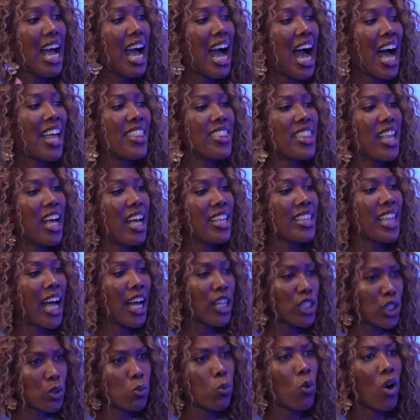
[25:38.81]
And
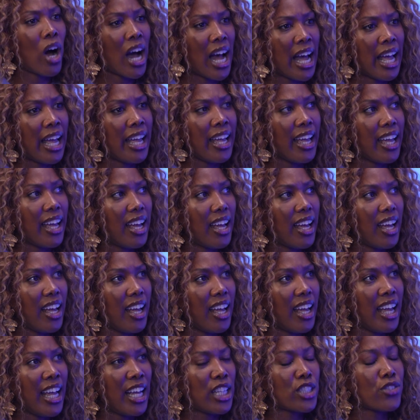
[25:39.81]
that's why
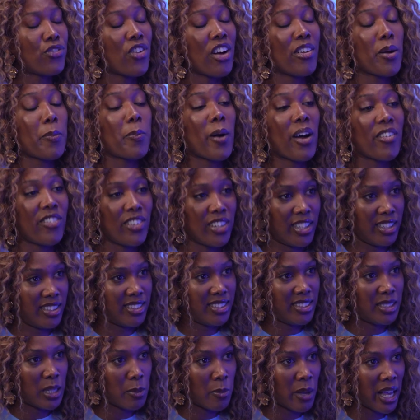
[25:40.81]
it's very
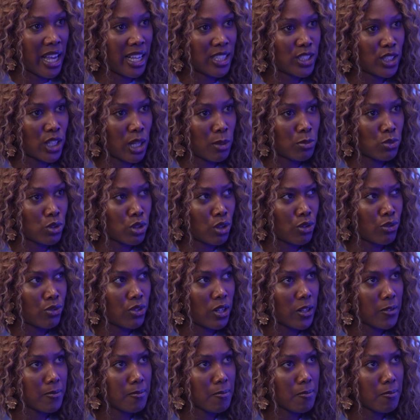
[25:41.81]
prevalent to me in terms of